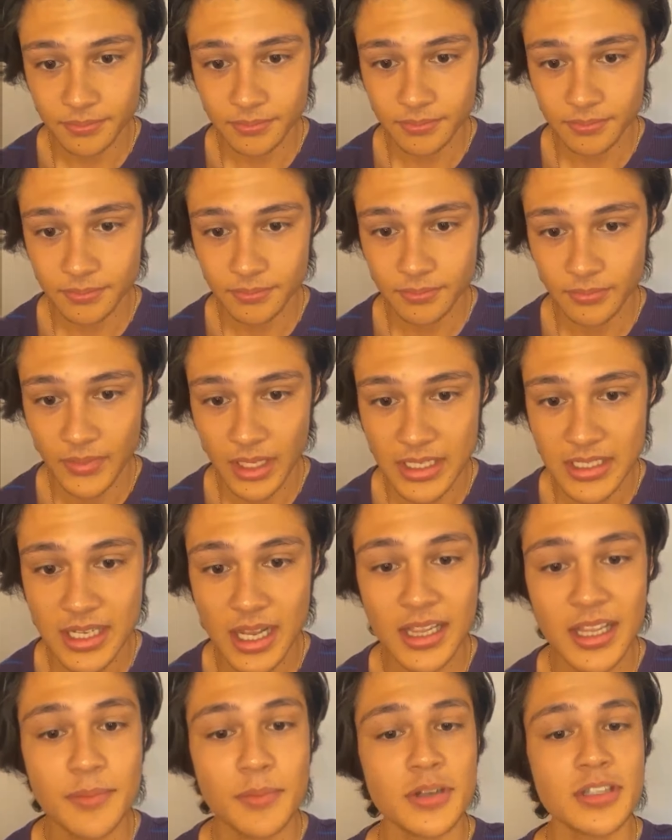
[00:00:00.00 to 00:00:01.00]
Sali
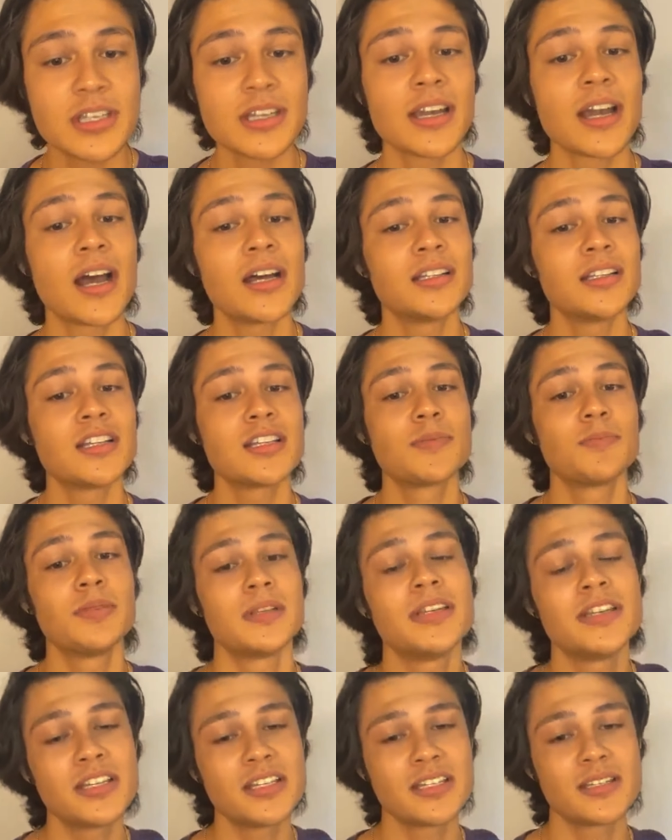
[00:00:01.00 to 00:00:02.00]
mo si Candice,
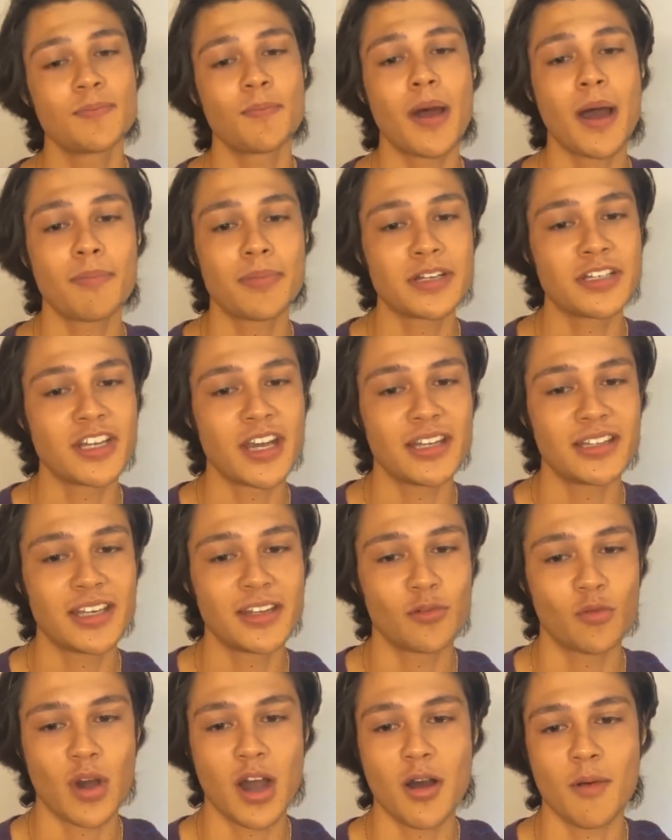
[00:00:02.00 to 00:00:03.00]
please, Papa Jaden.
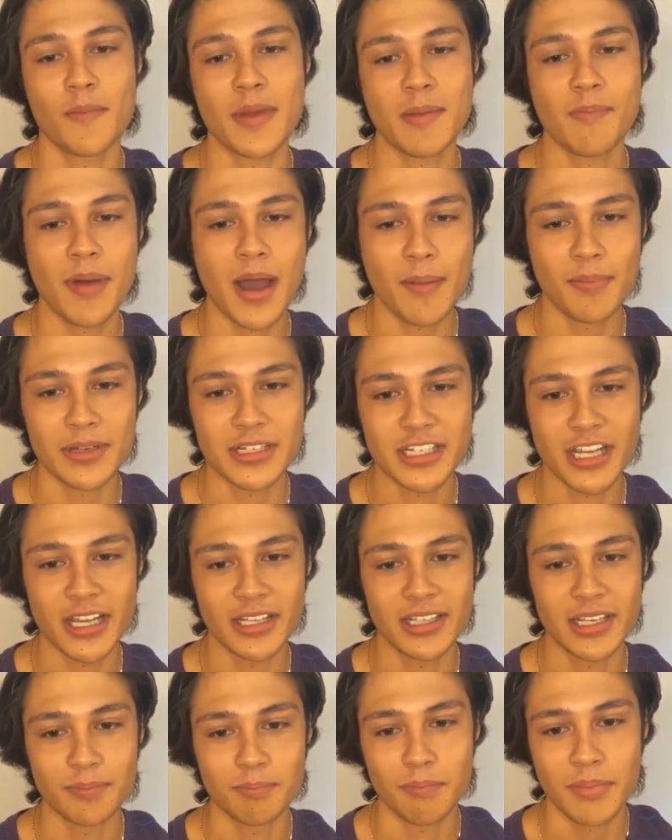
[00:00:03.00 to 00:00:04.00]
Wow, may Papa
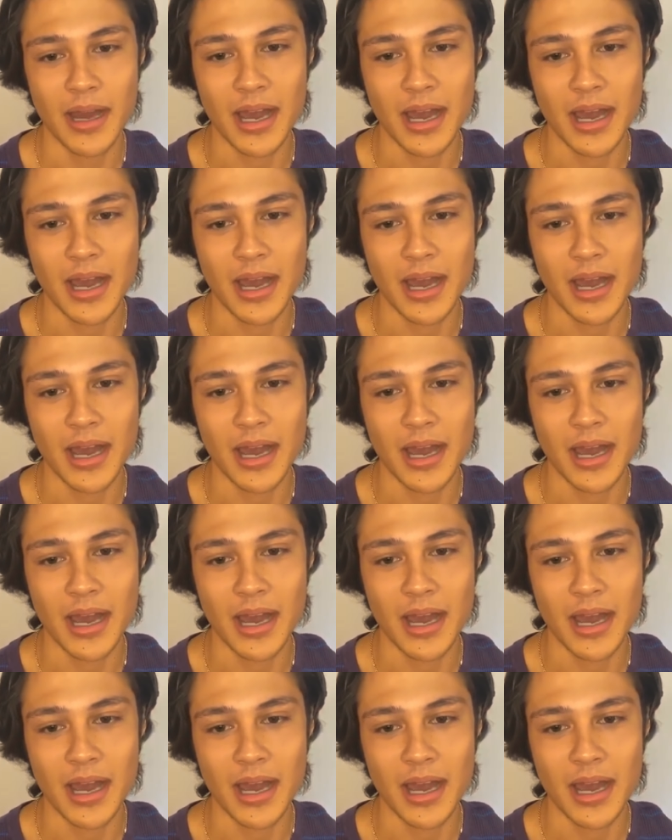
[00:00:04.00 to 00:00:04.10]
Jaden pa.